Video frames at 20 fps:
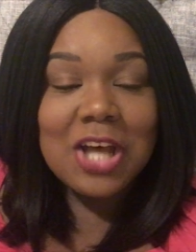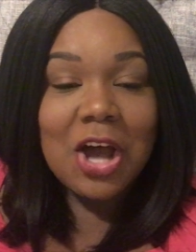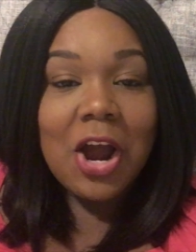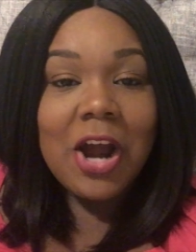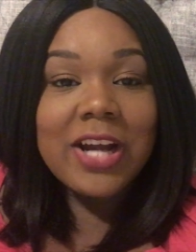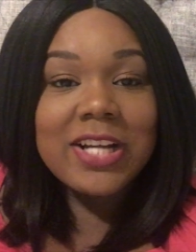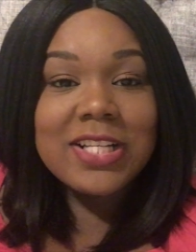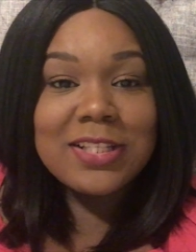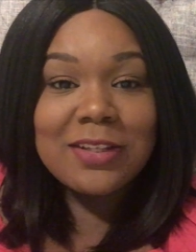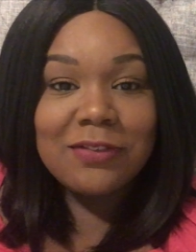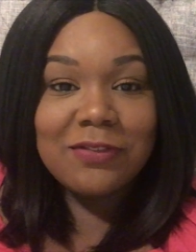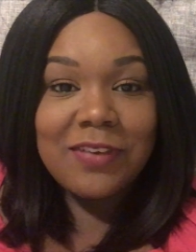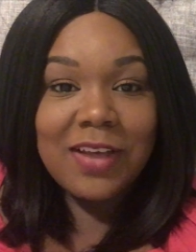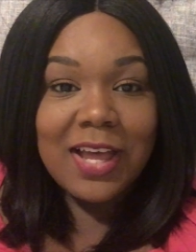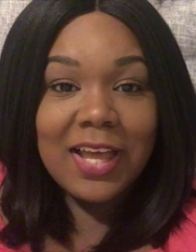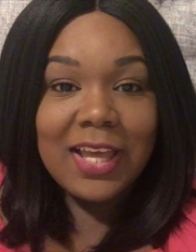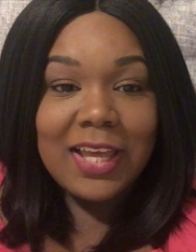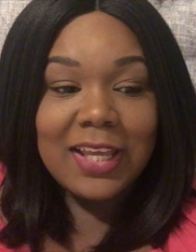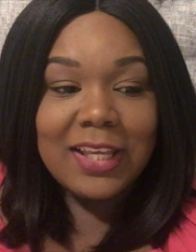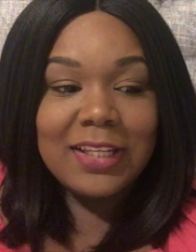hard to
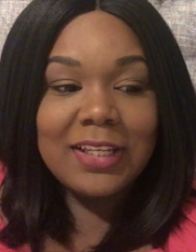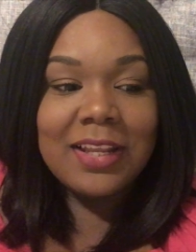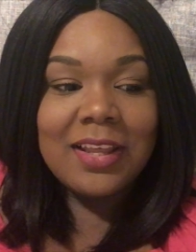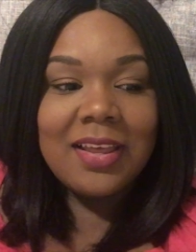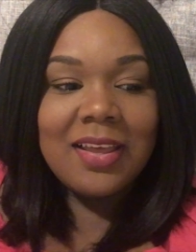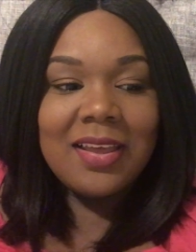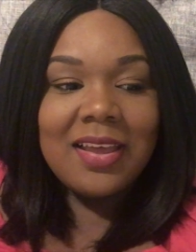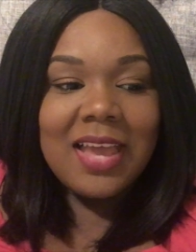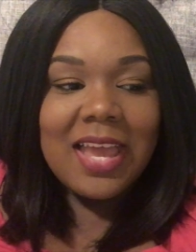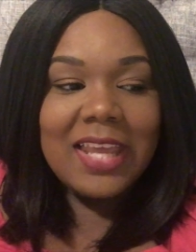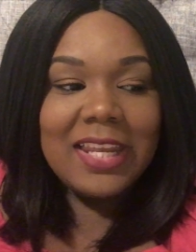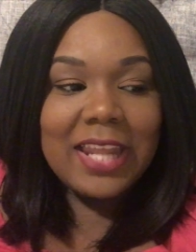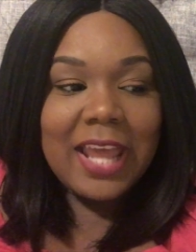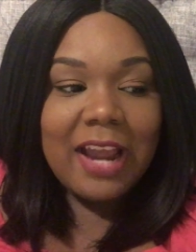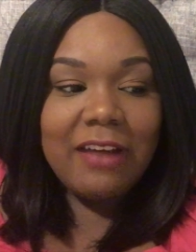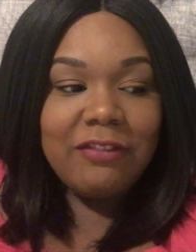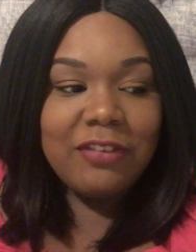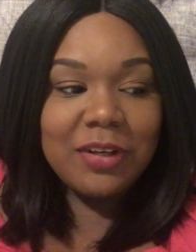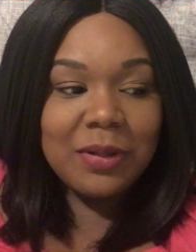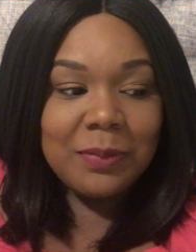find an
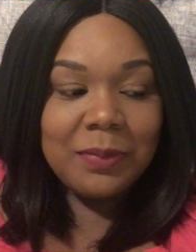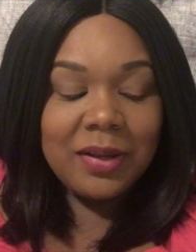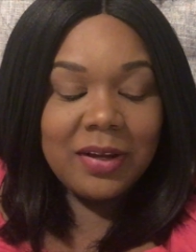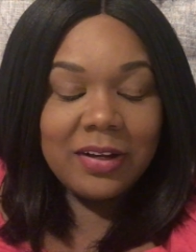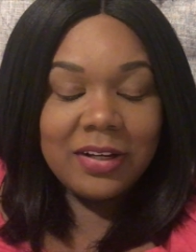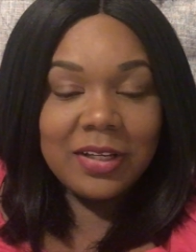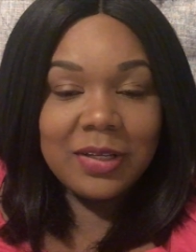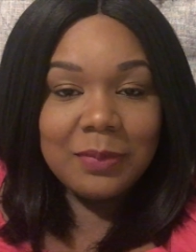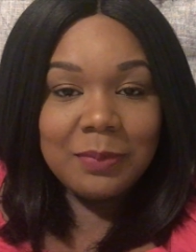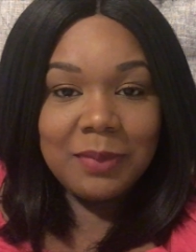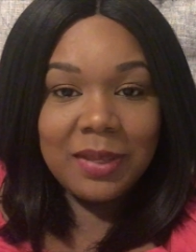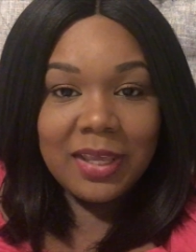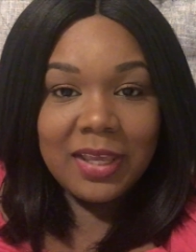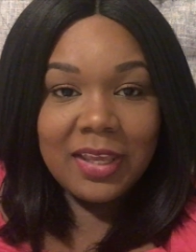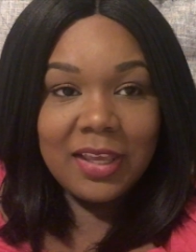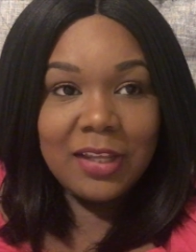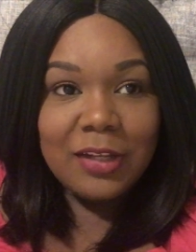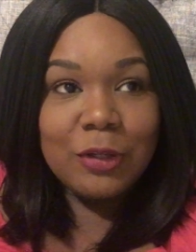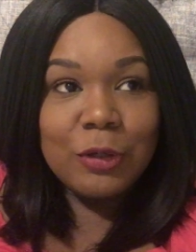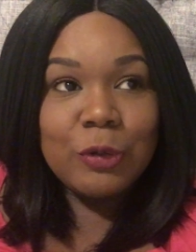African American
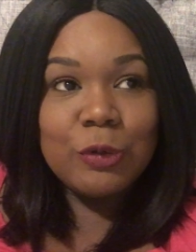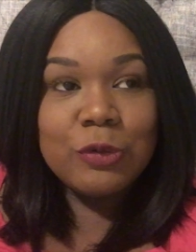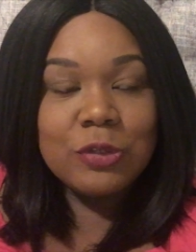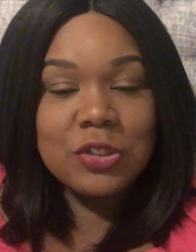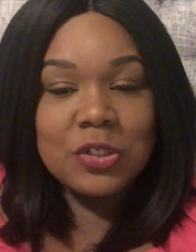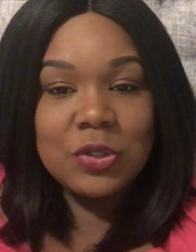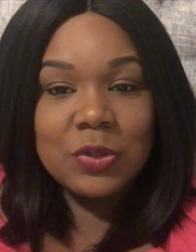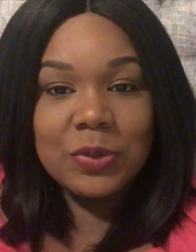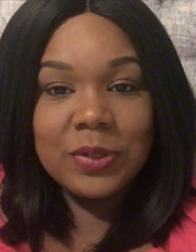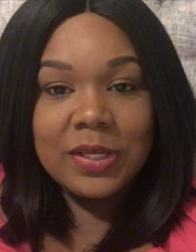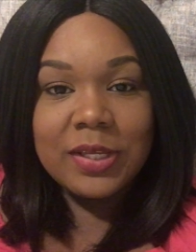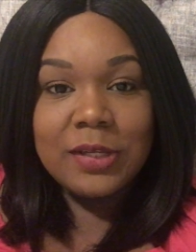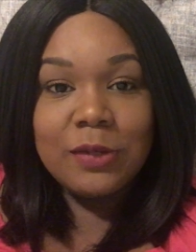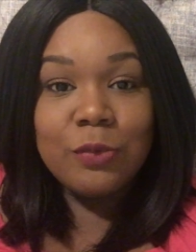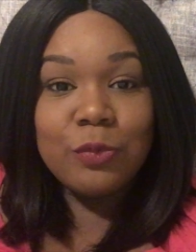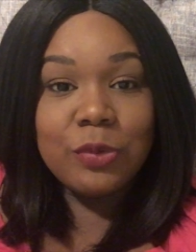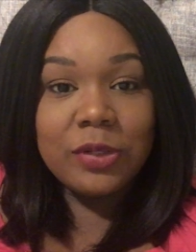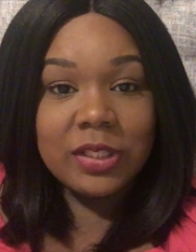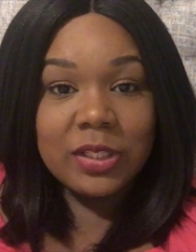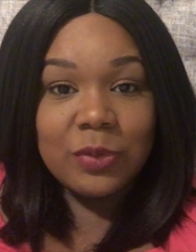man who's doing
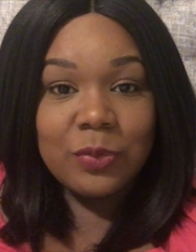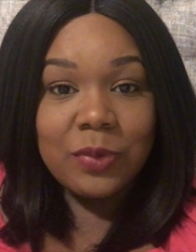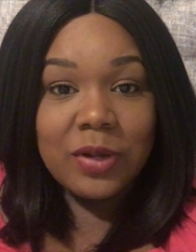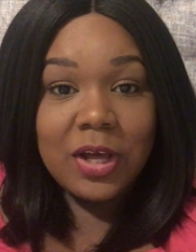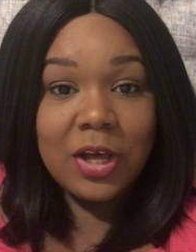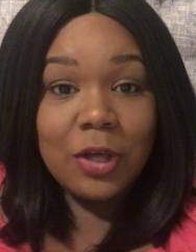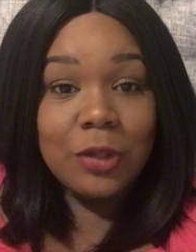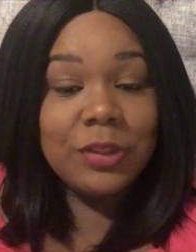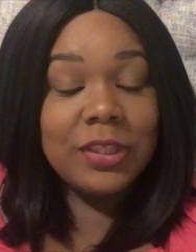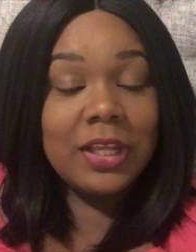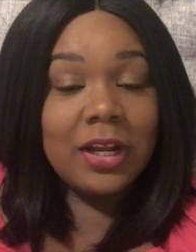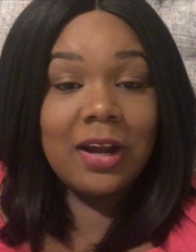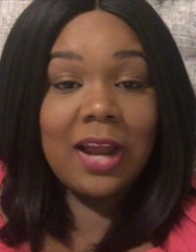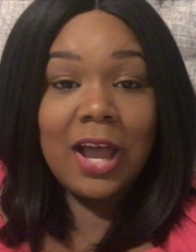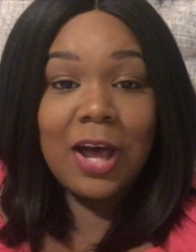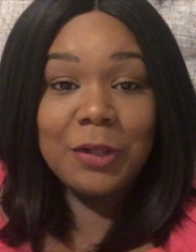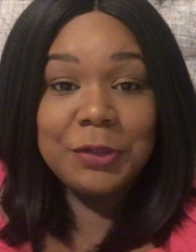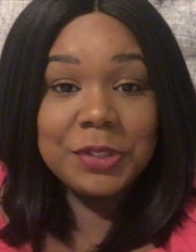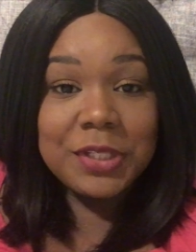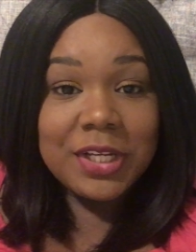really well. They're
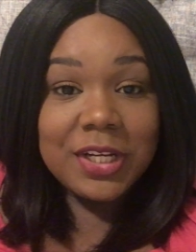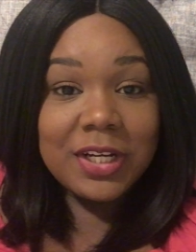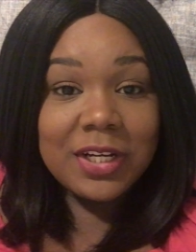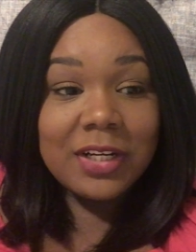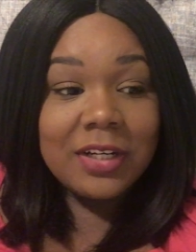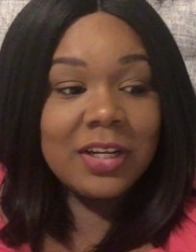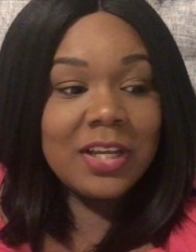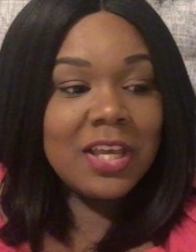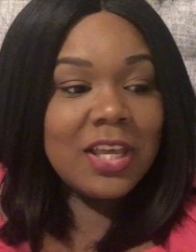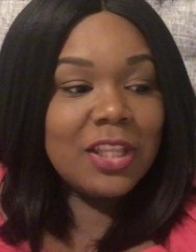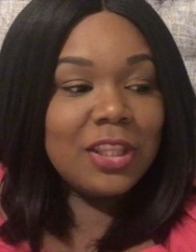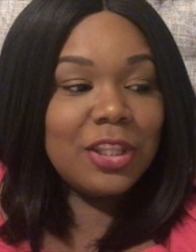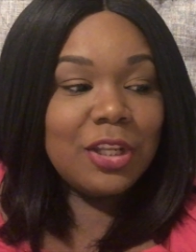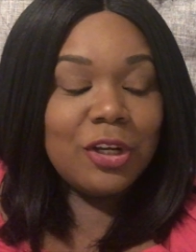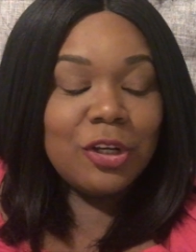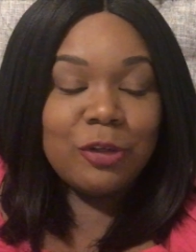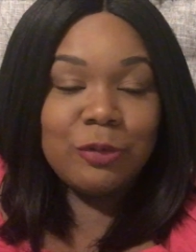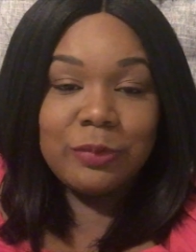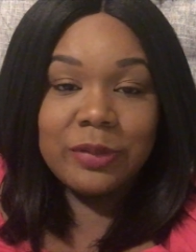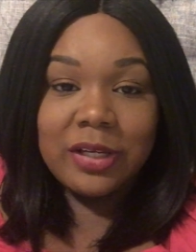out there,
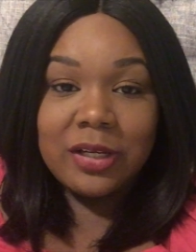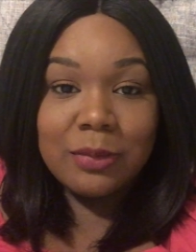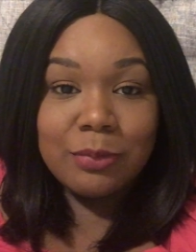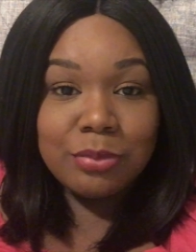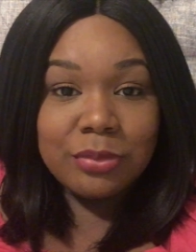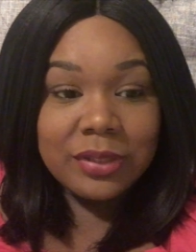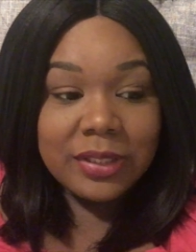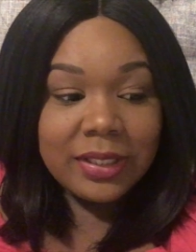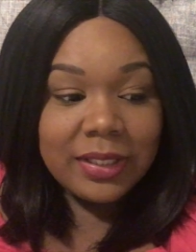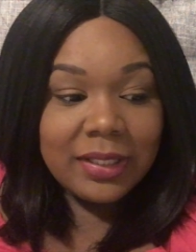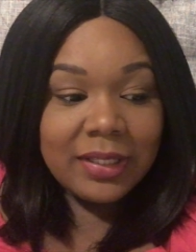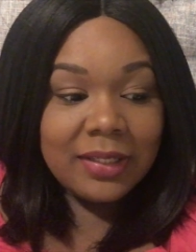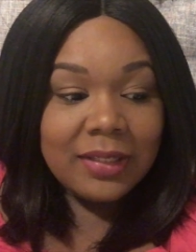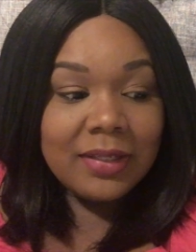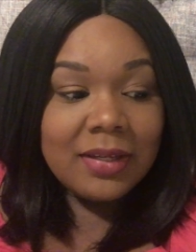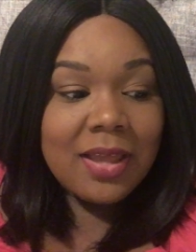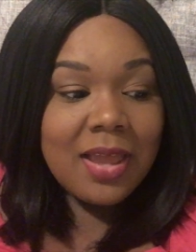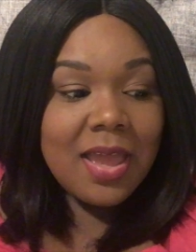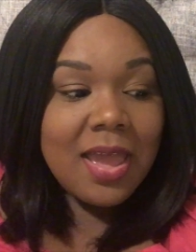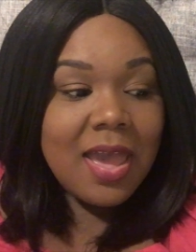they're a rare breed.